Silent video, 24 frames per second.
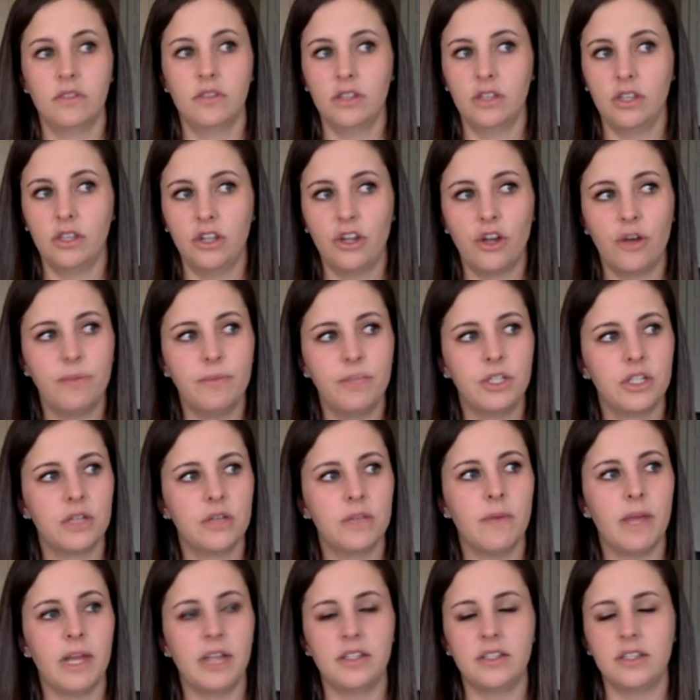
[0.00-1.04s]
you know, Michigan
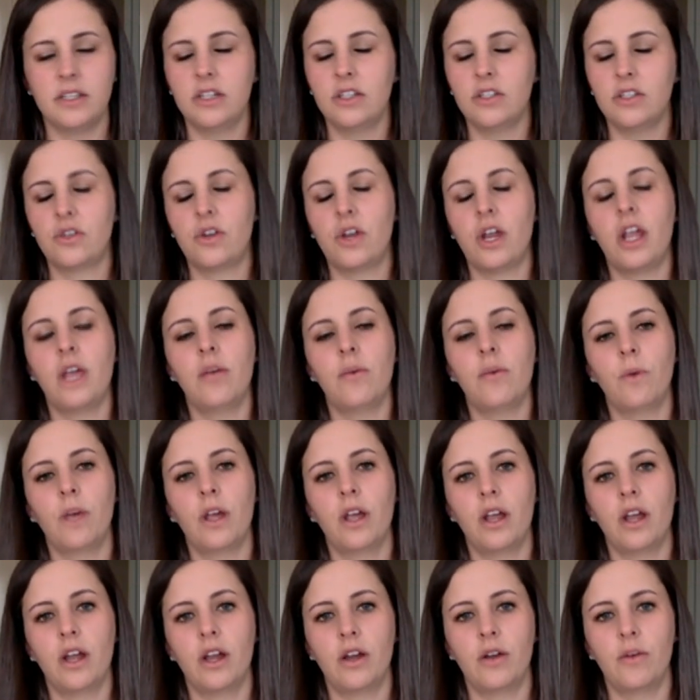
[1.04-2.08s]
Medicine is great
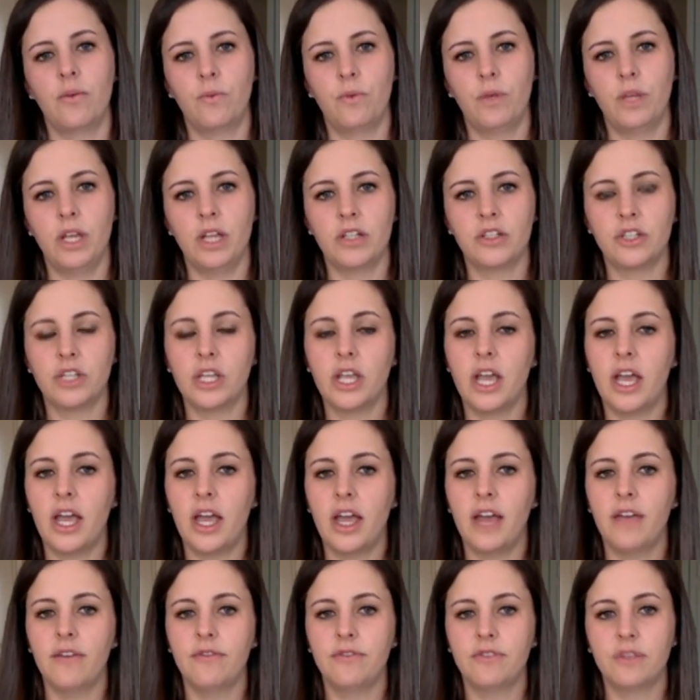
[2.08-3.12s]
where we actually
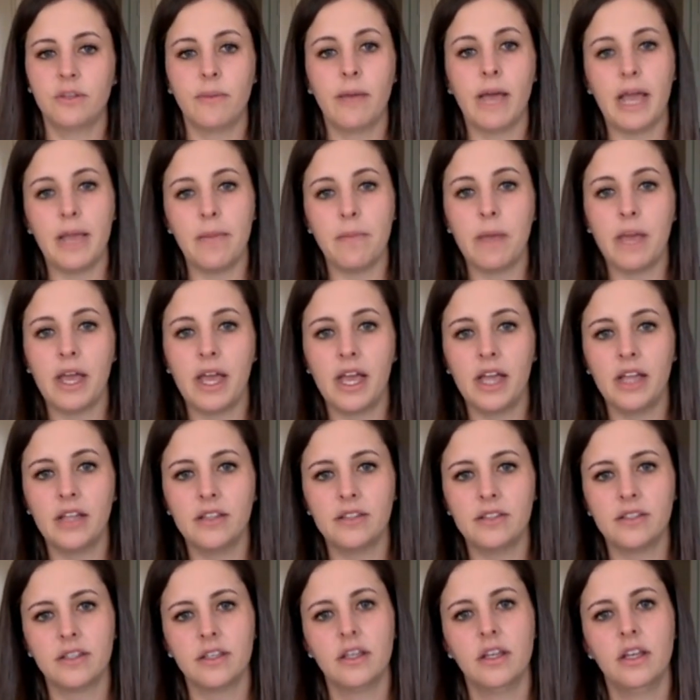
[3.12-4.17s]
have some iPads.
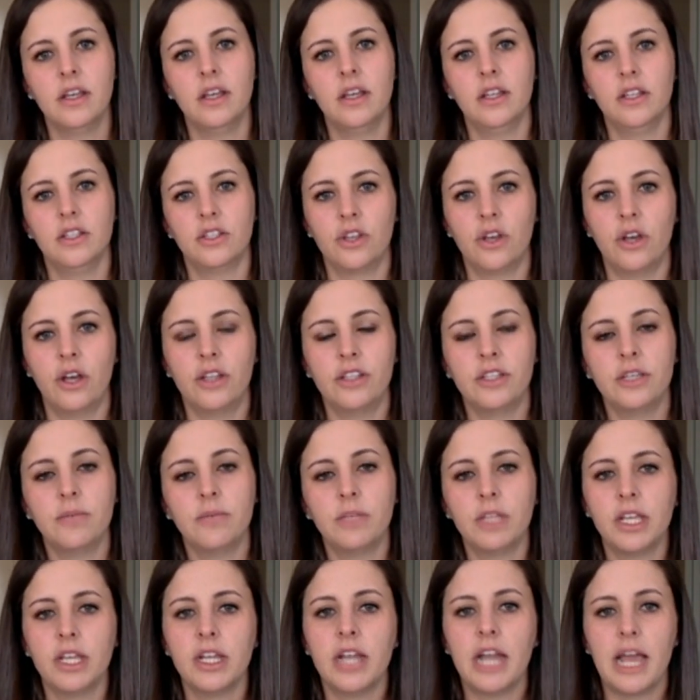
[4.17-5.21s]
So I was able
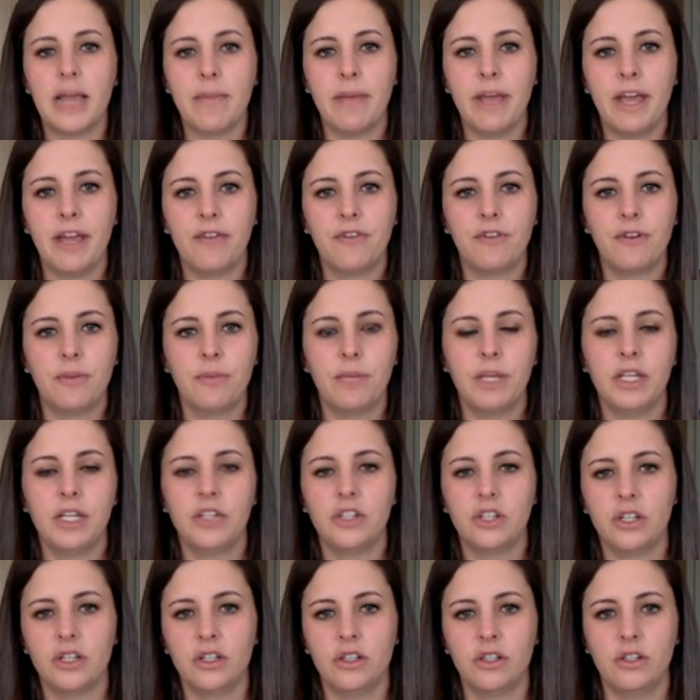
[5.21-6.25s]
to get an iPad for a
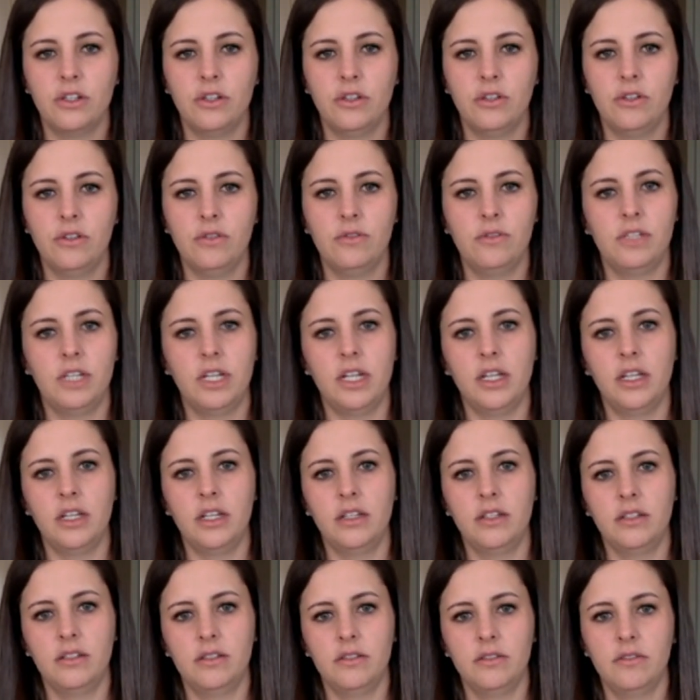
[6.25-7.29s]
patient who didn't,
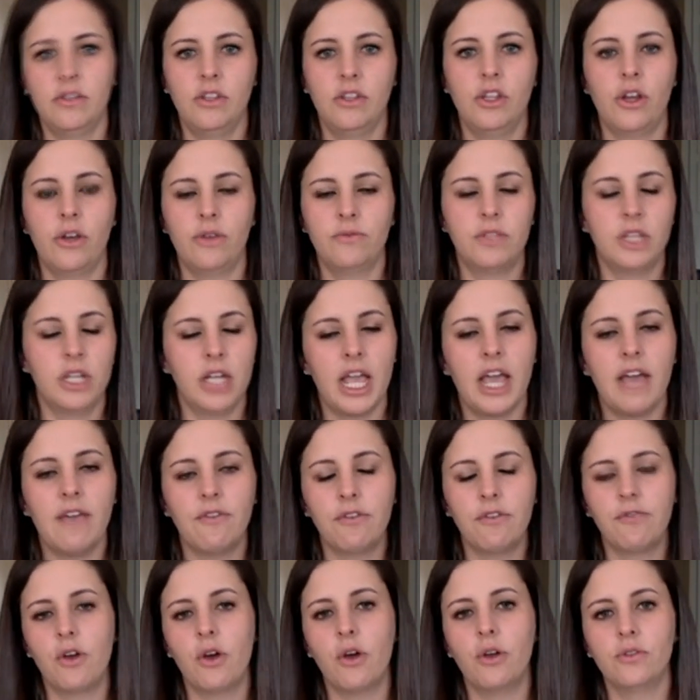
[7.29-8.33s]
you know, didn't have a
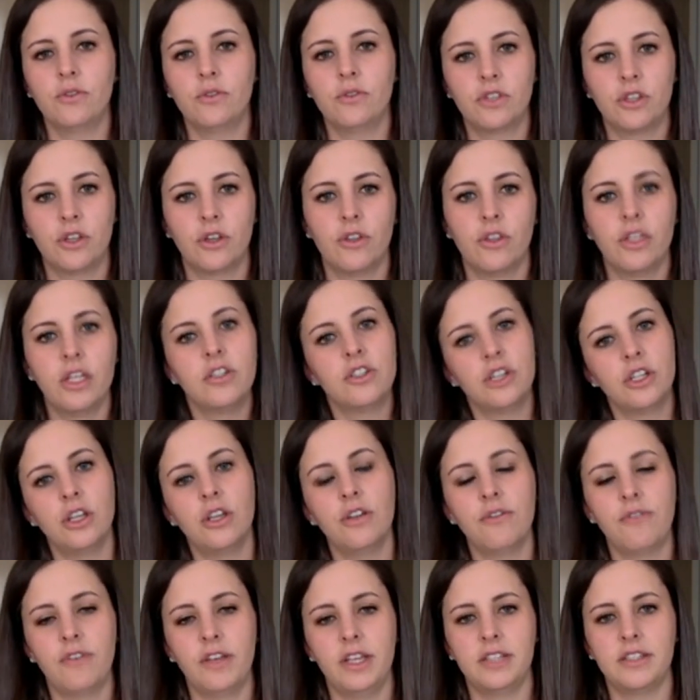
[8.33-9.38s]
phone. So then she
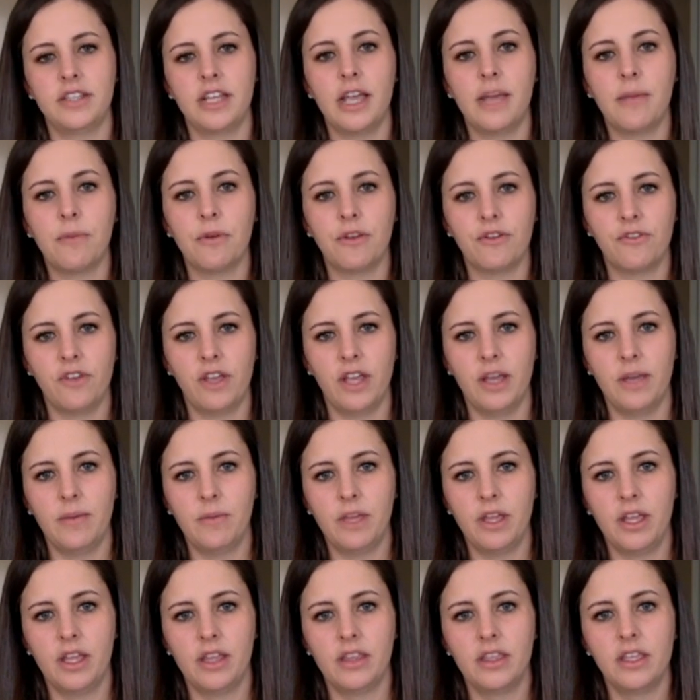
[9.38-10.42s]
could FaceTime her
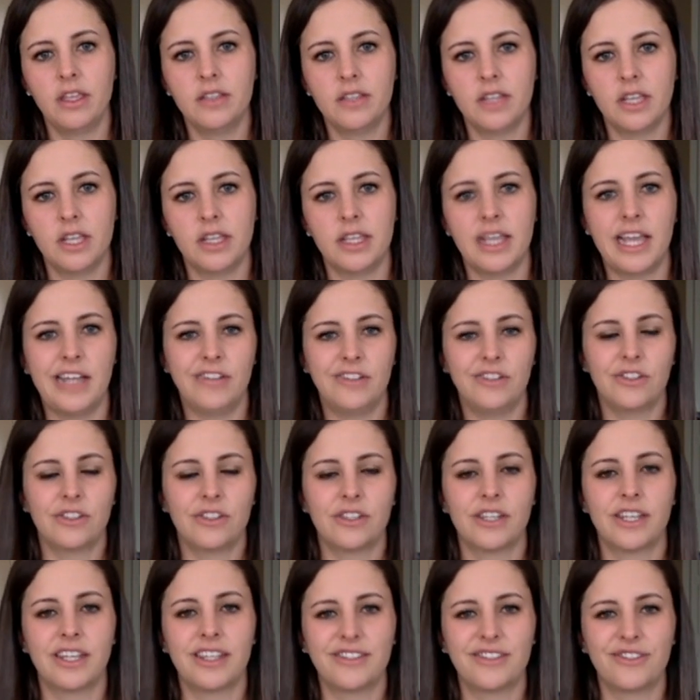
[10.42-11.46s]
family and things like that. Just
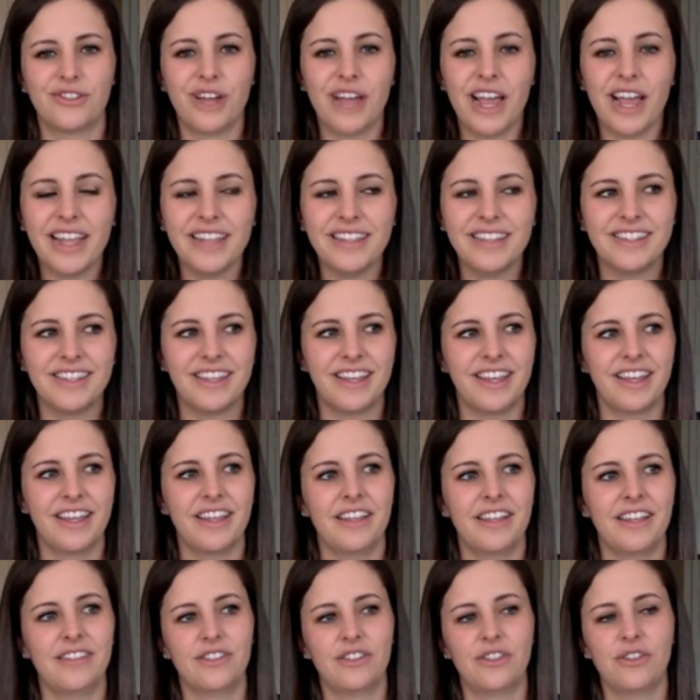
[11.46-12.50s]
trying to
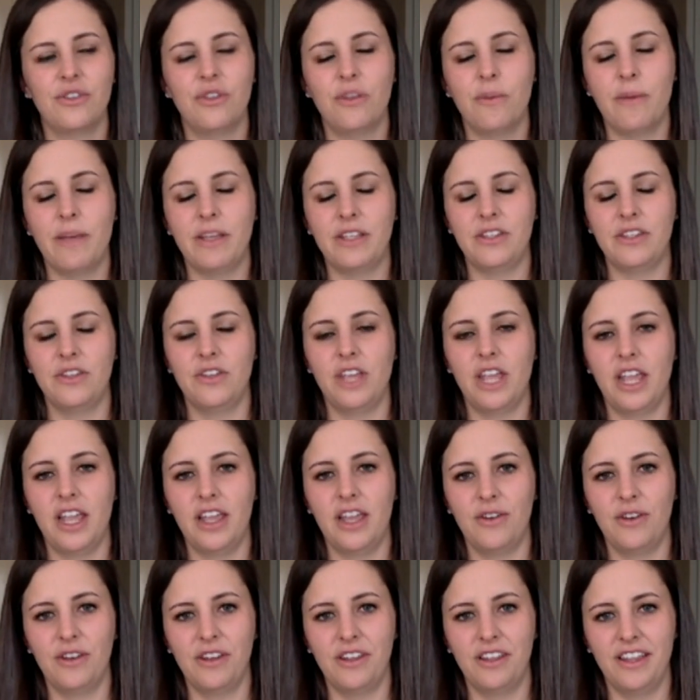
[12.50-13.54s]
do the best you
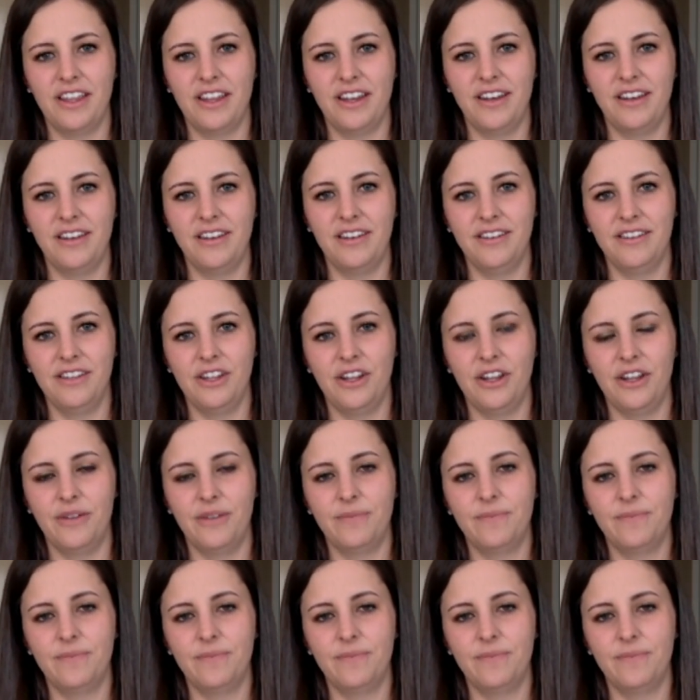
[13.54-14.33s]
can in you know